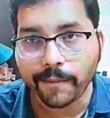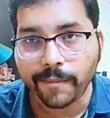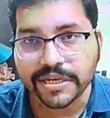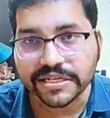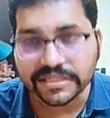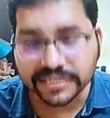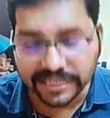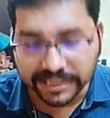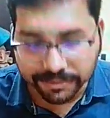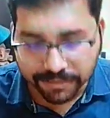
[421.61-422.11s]

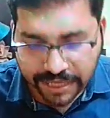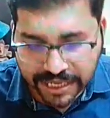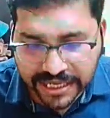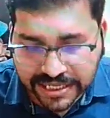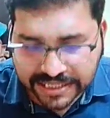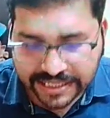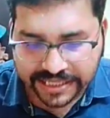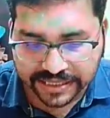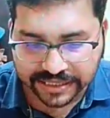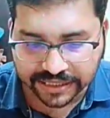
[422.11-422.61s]
But
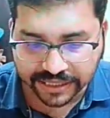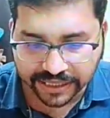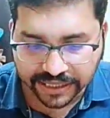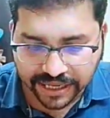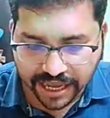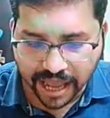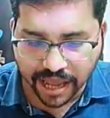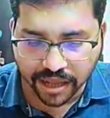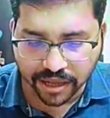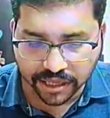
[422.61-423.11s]

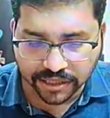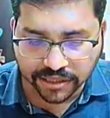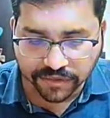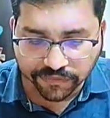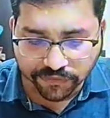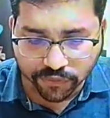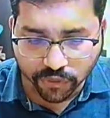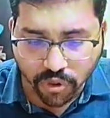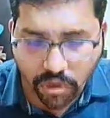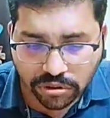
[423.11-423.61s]
immediately in the
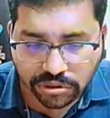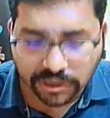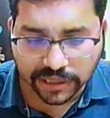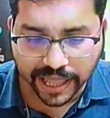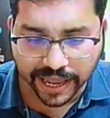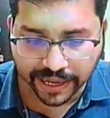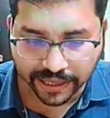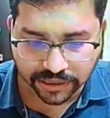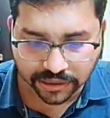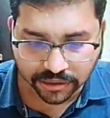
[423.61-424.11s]
fourth
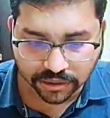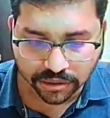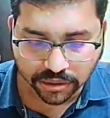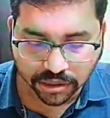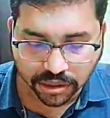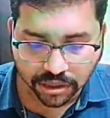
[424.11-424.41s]
line,